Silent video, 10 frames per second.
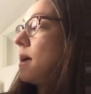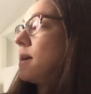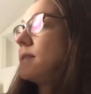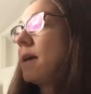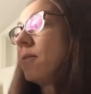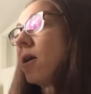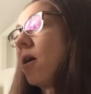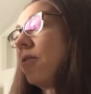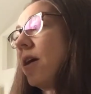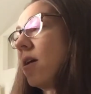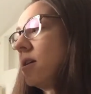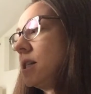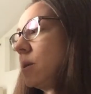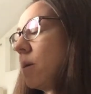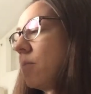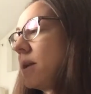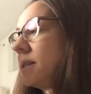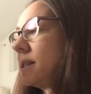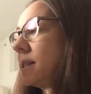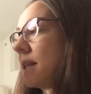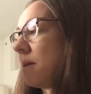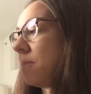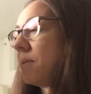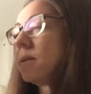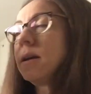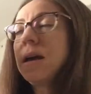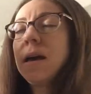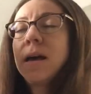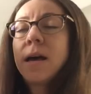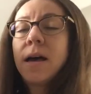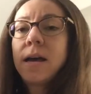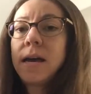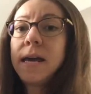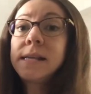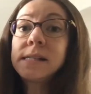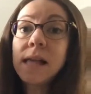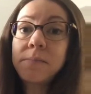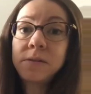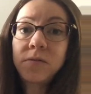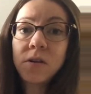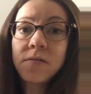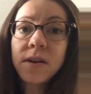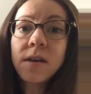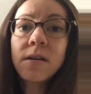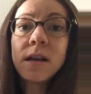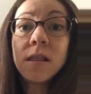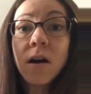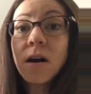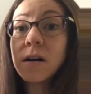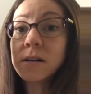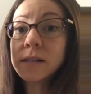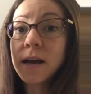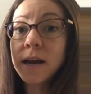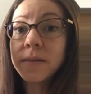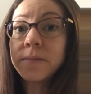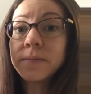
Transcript: They were all there, so he went to sleep. He slept for a very long time.